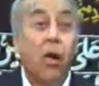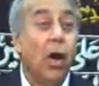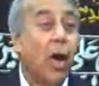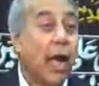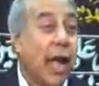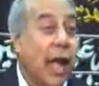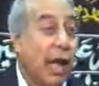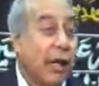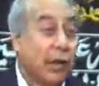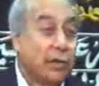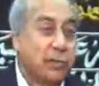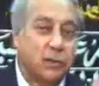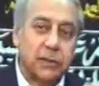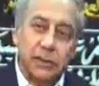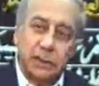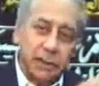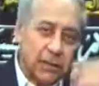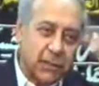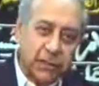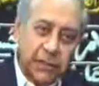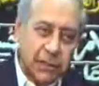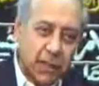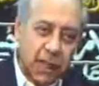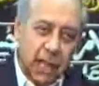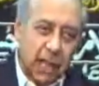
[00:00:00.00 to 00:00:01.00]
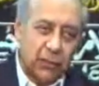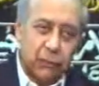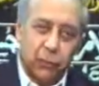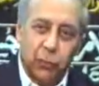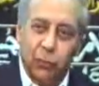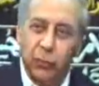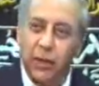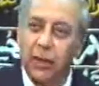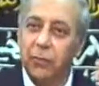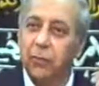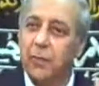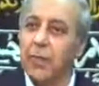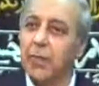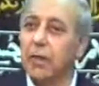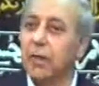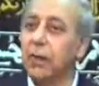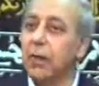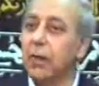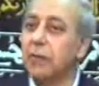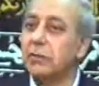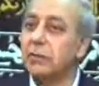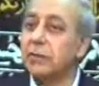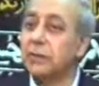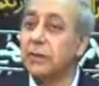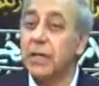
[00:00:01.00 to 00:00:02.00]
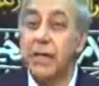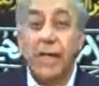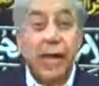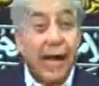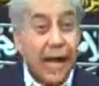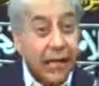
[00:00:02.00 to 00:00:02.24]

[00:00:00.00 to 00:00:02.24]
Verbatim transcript: Else, Islam would have been lost.